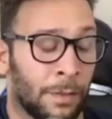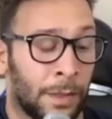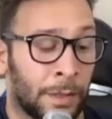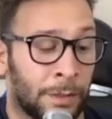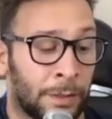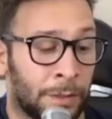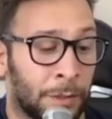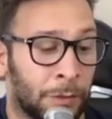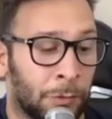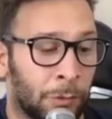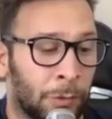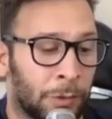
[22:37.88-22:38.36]

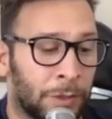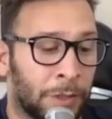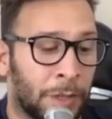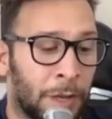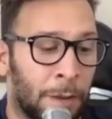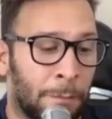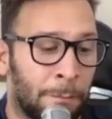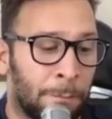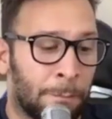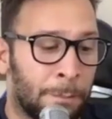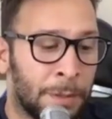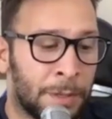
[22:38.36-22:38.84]
that's
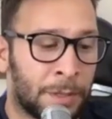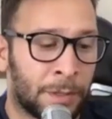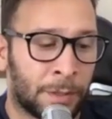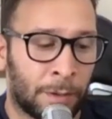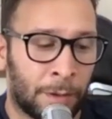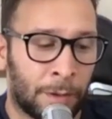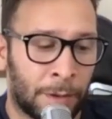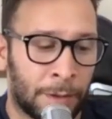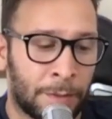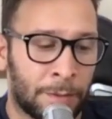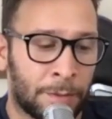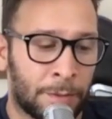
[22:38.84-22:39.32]
interesting. And
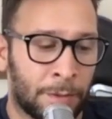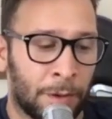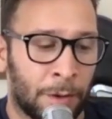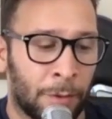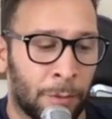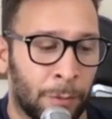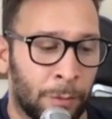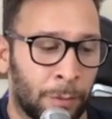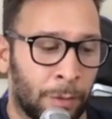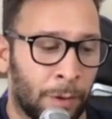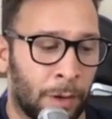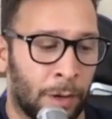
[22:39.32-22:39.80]
besides,
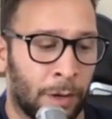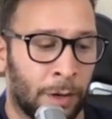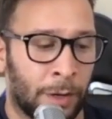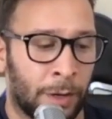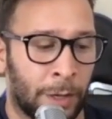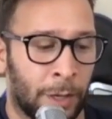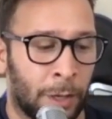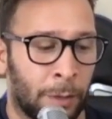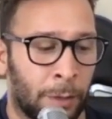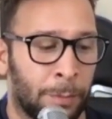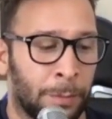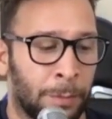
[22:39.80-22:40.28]

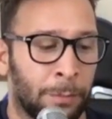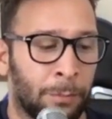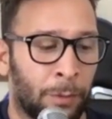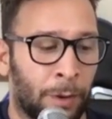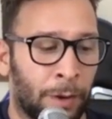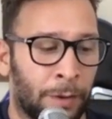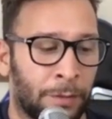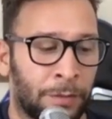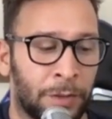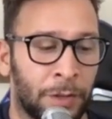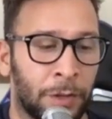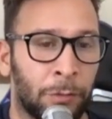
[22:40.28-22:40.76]
helping
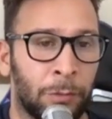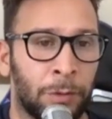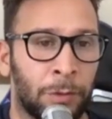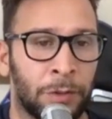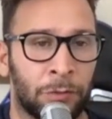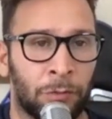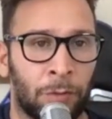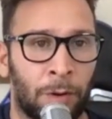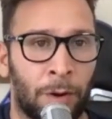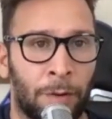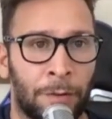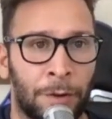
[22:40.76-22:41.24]
brands
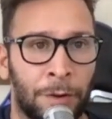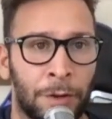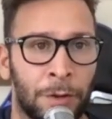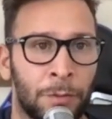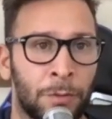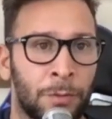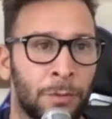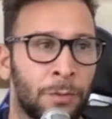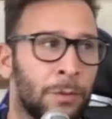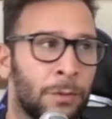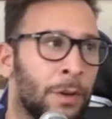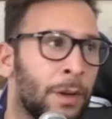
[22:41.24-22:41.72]
increase
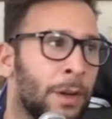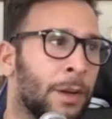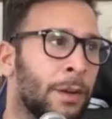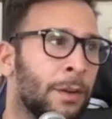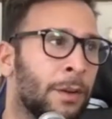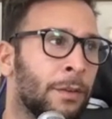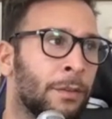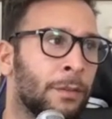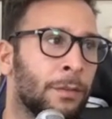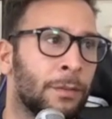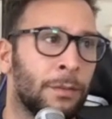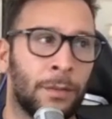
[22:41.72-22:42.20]
revenue
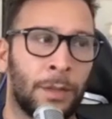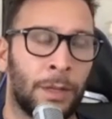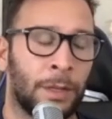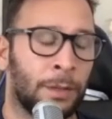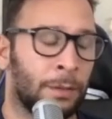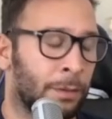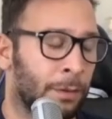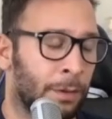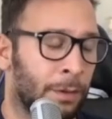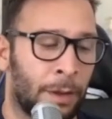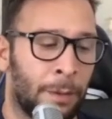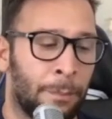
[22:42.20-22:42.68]

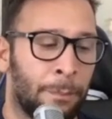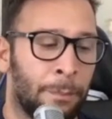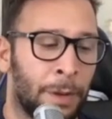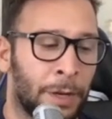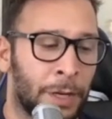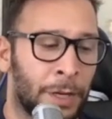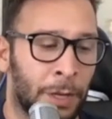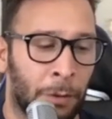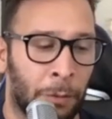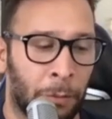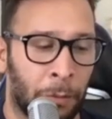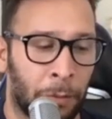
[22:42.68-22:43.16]
and
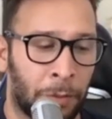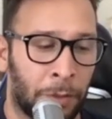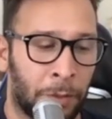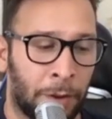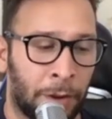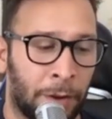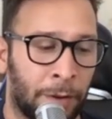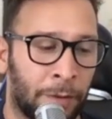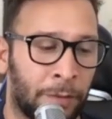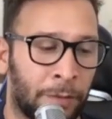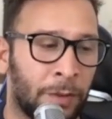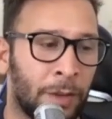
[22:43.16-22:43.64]
many other
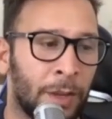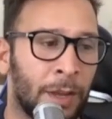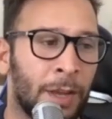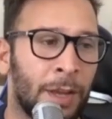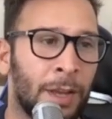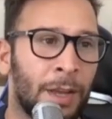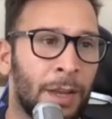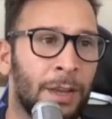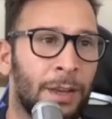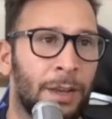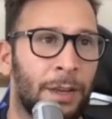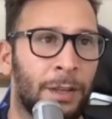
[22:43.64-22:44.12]
things,
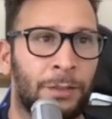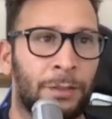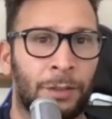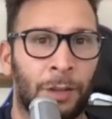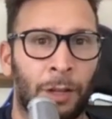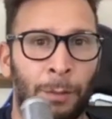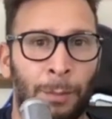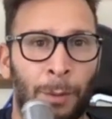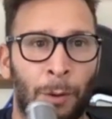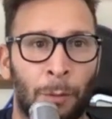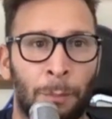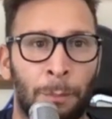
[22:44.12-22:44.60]
it's
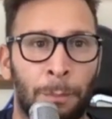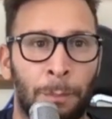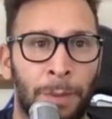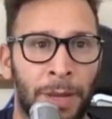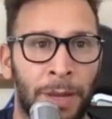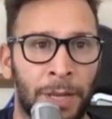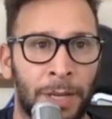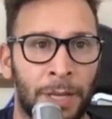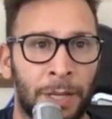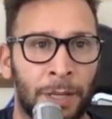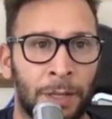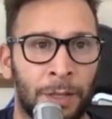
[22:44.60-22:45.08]
all about
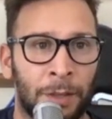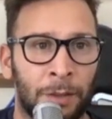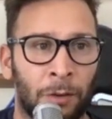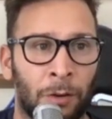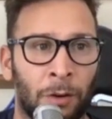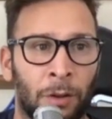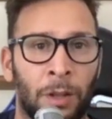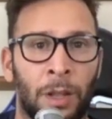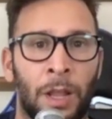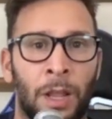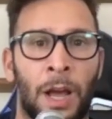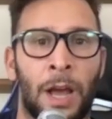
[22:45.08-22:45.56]
making
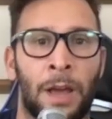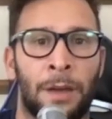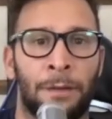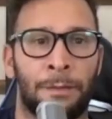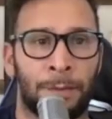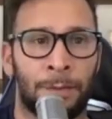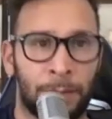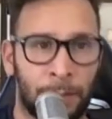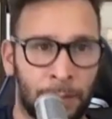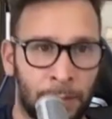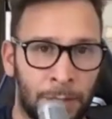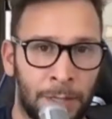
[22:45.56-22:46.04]
their
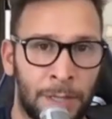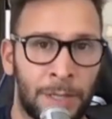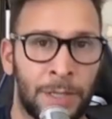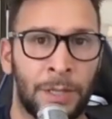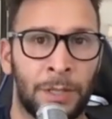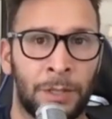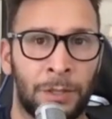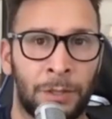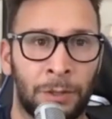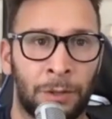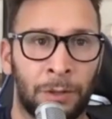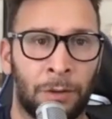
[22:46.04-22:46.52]
lives
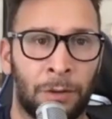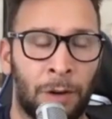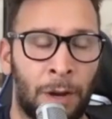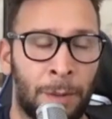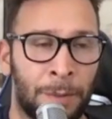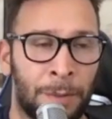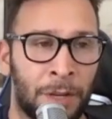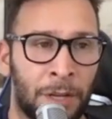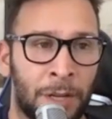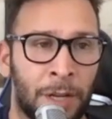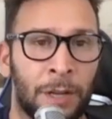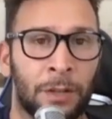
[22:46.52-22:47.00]
easier. I
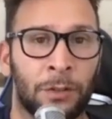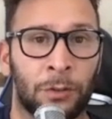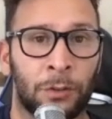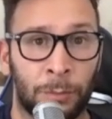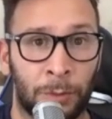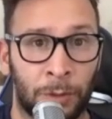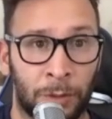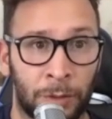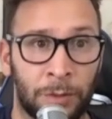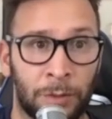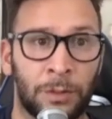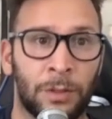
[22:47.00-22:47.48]
mean,
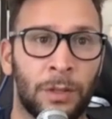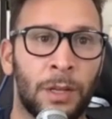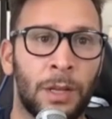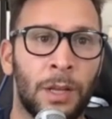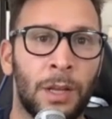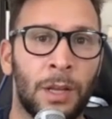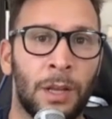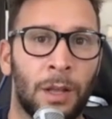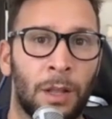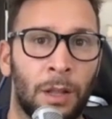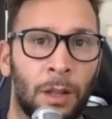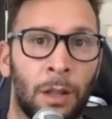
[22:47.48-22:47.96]
customers'
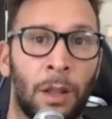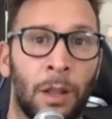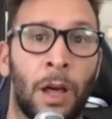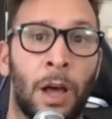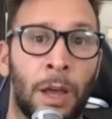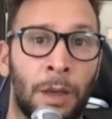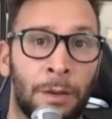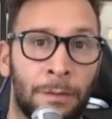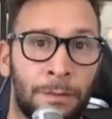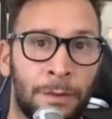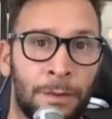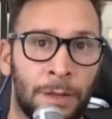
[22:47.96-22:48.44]

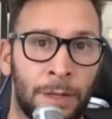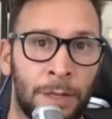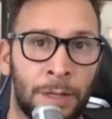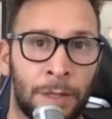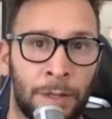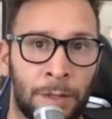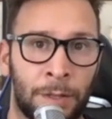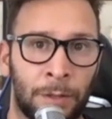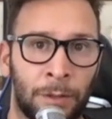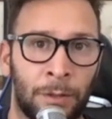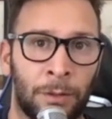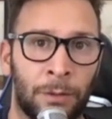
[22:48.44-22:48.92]
life
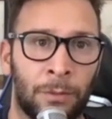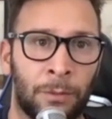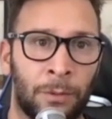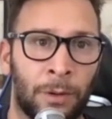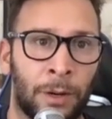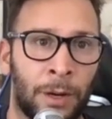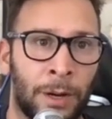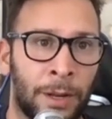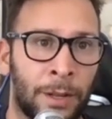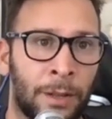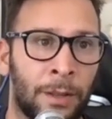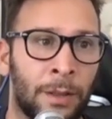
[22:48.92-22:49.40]
easier,
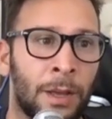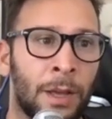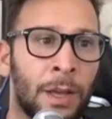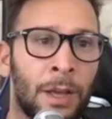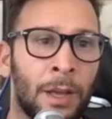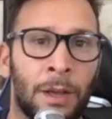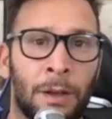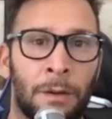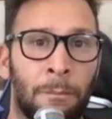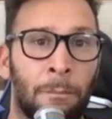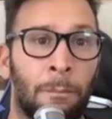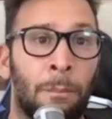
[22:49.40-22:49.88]
right?
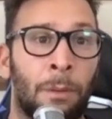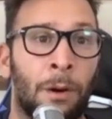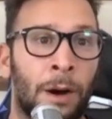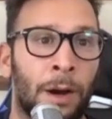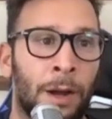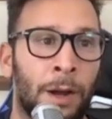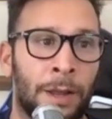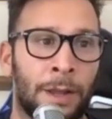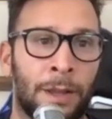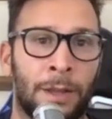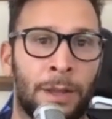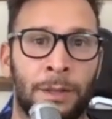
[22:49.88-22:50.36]

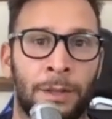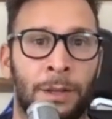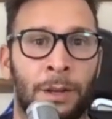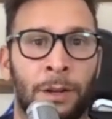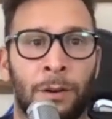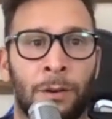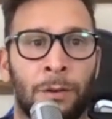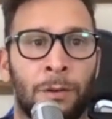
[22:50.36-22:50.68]
By